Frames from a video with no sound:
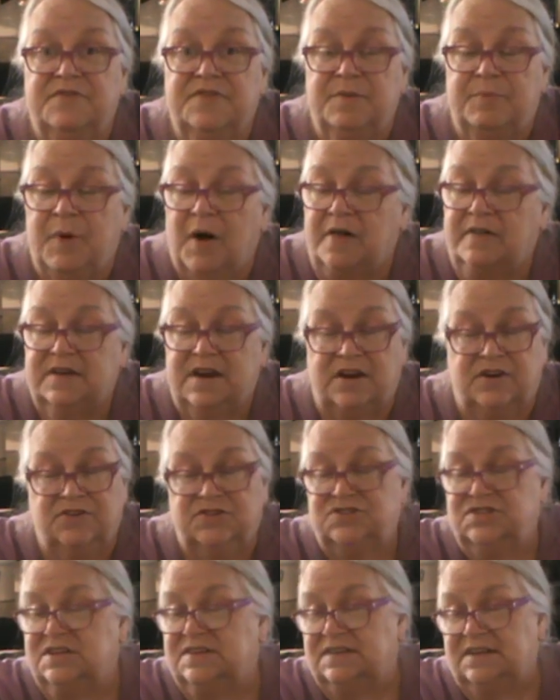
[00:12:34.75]

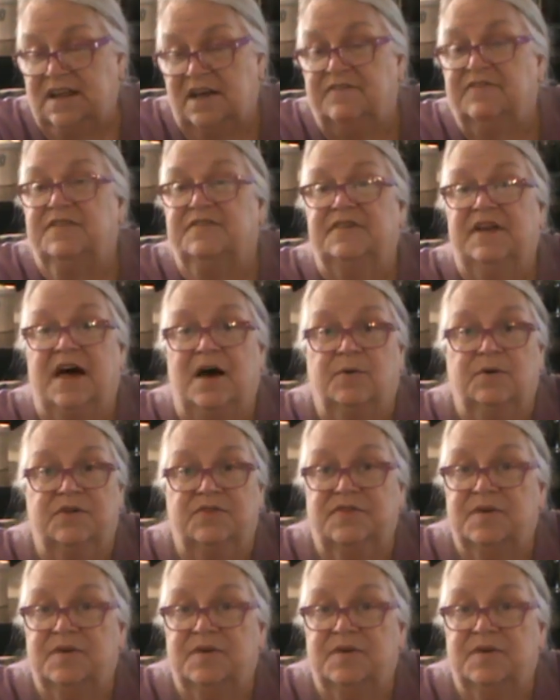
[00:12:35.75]
pollinators just love the flowers.